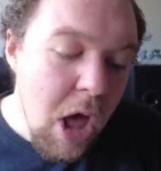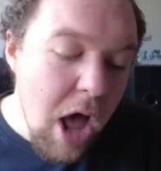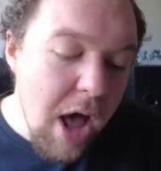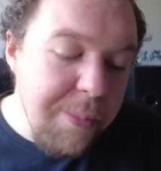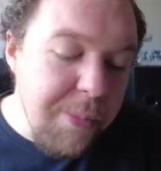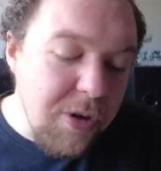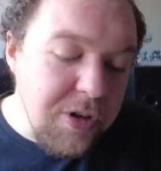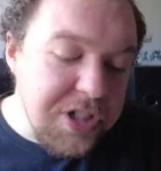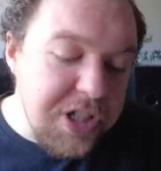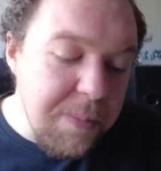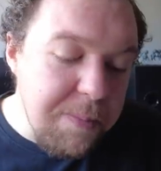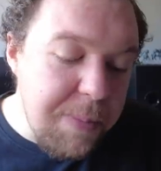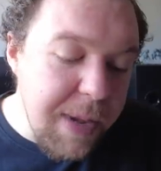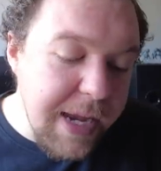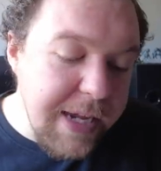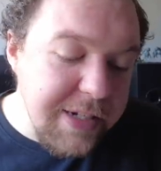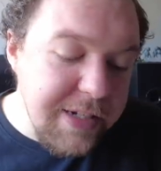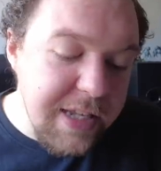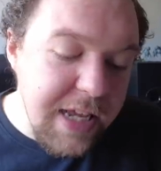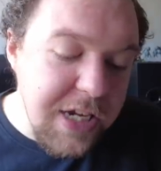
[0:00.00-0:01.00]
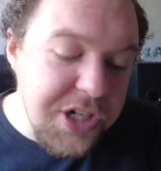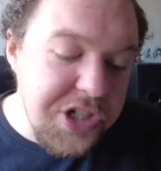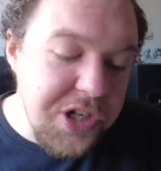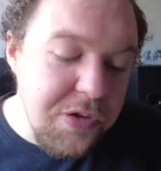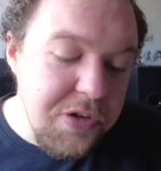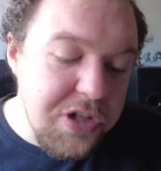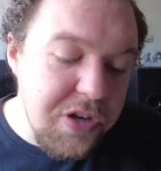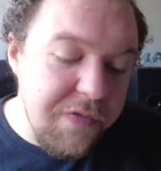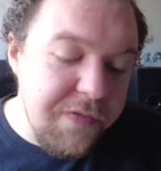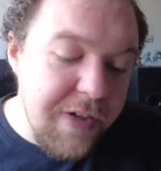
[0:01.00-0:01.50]
Amongst the biggest
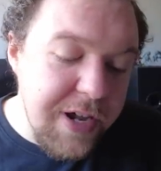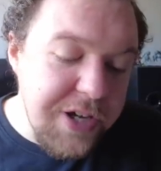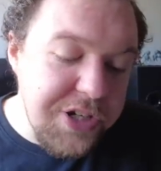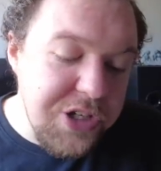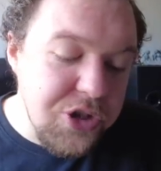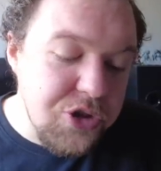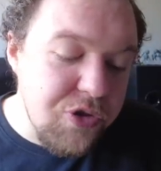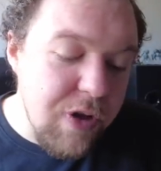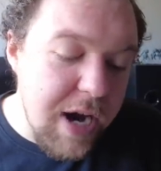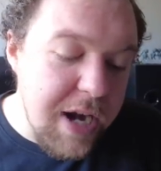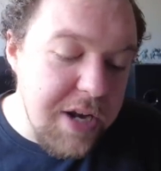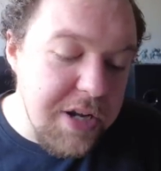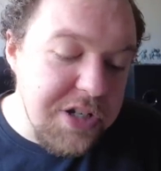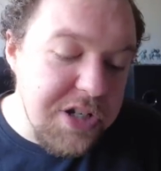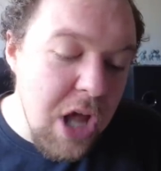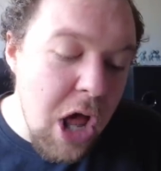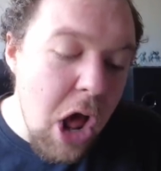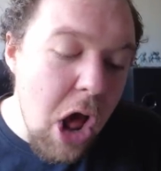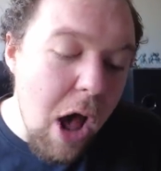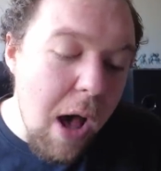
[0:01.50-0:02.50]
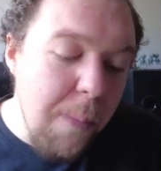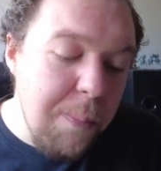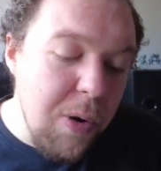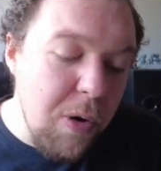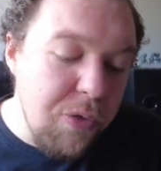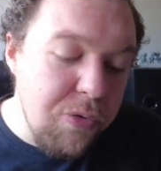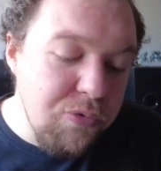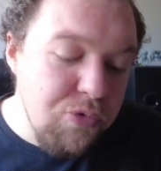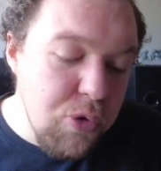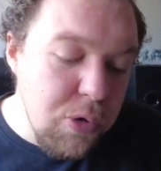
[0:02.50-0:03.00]
issues facing traders are
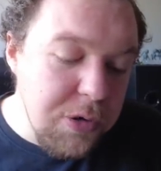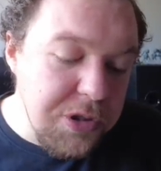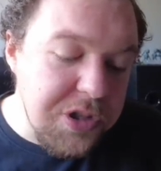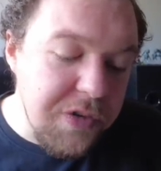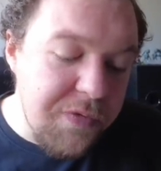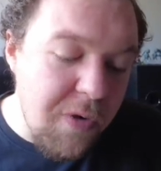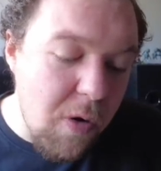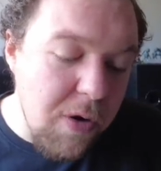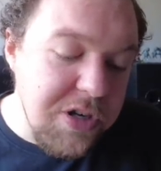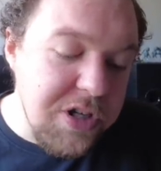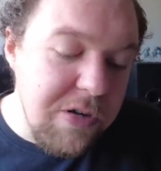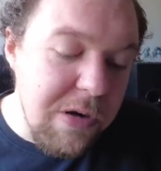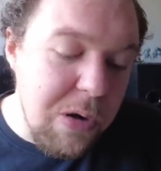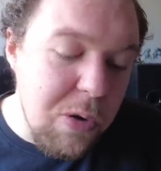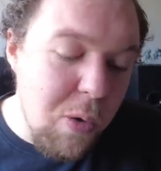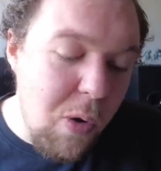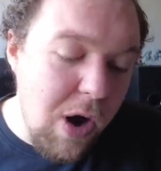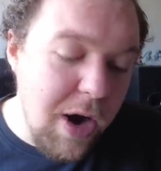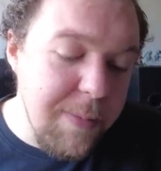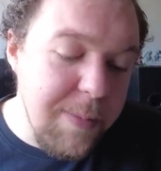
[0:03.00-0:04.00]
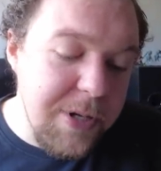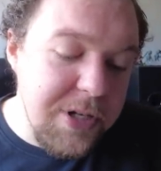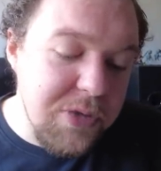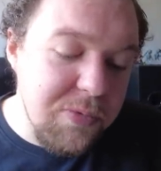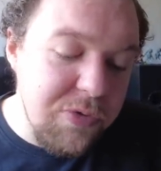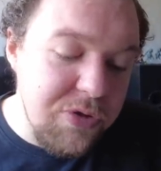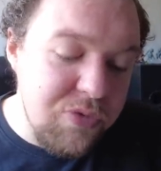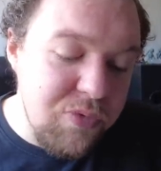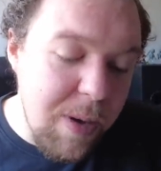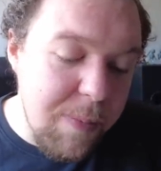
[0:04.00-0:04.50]
both rules of origin
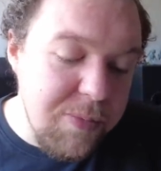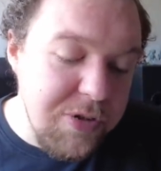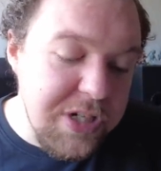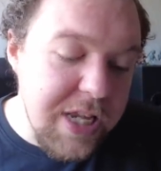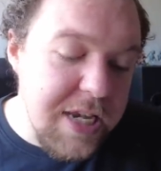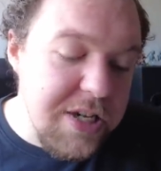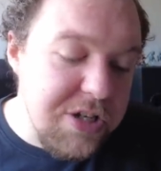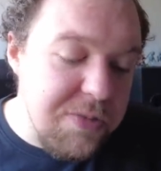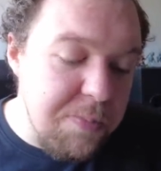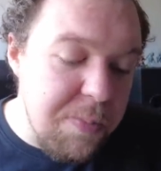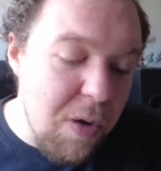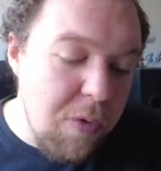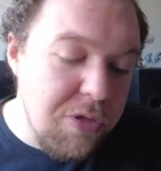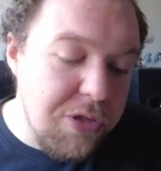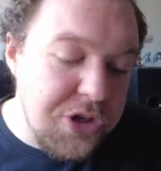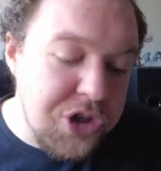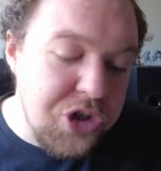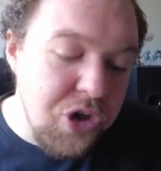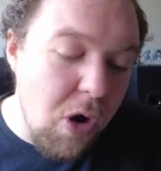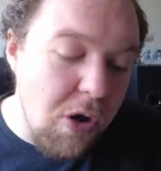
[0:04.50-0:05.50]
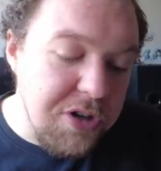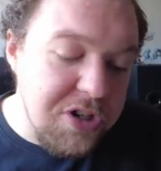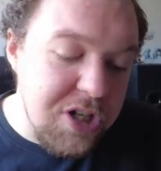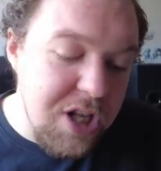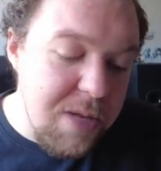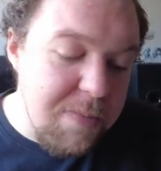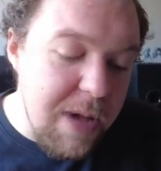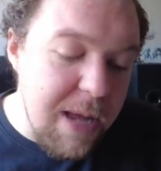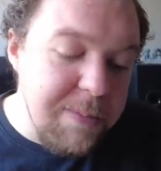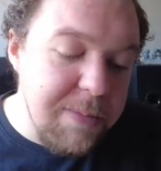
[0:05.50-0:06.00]
requirements, which represent both
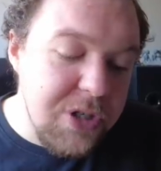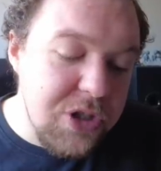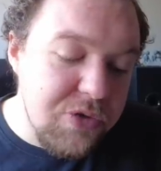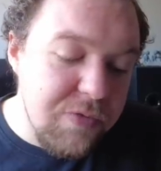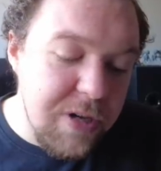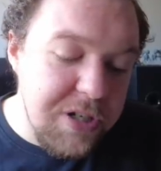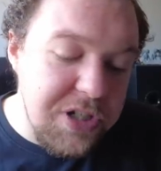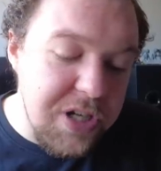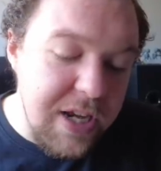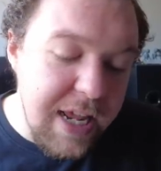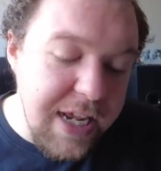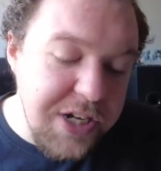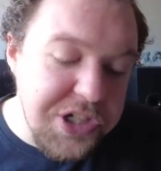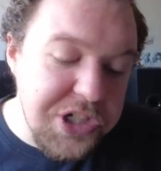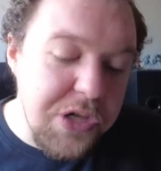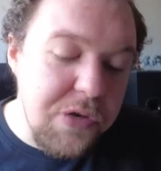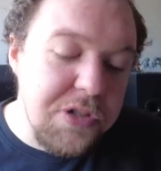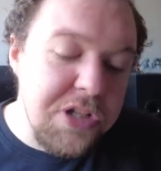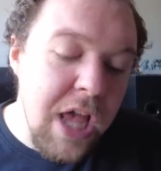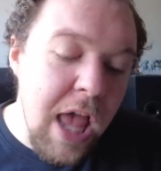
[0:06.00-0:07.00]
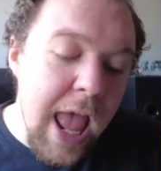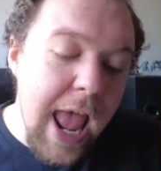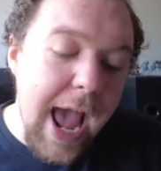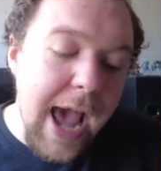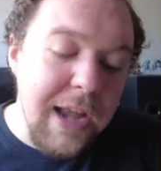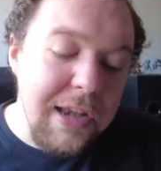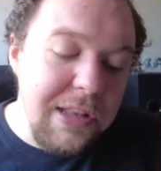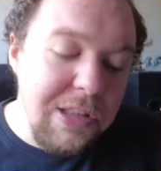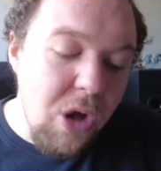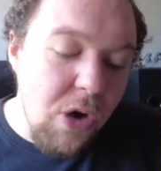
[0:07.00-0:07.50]
short-term administration issues
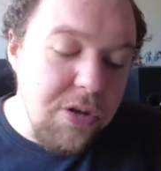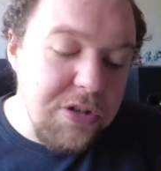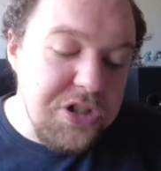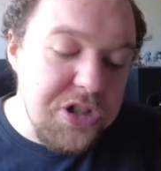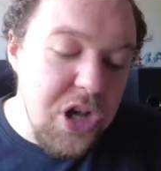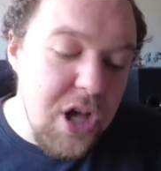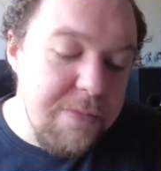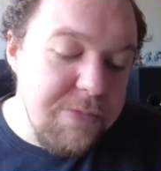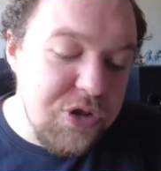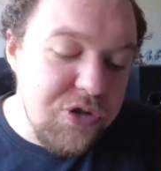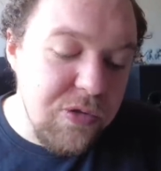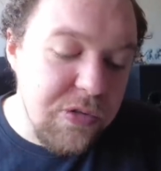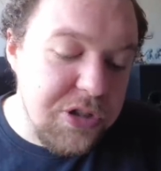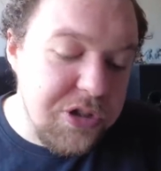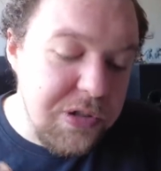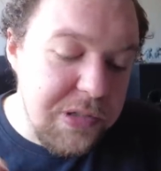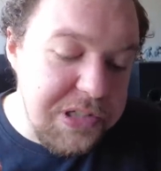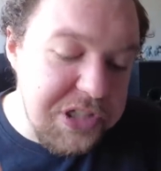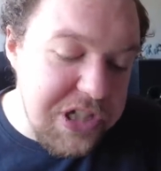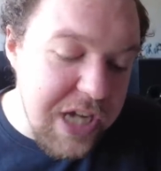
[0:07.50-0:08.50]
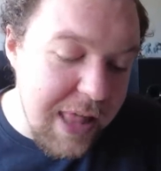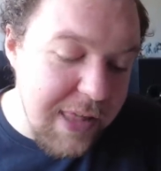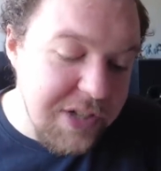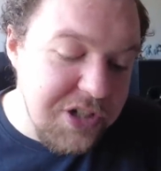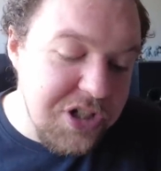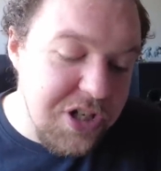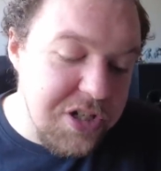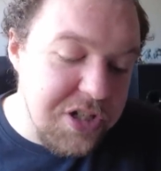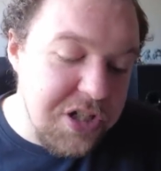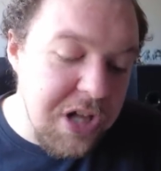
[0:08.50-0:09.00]
and long-term structural
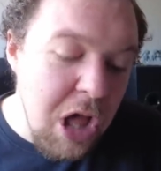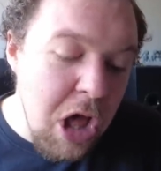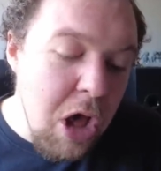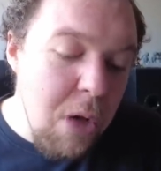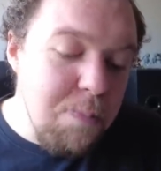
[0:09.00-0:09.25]
challenges.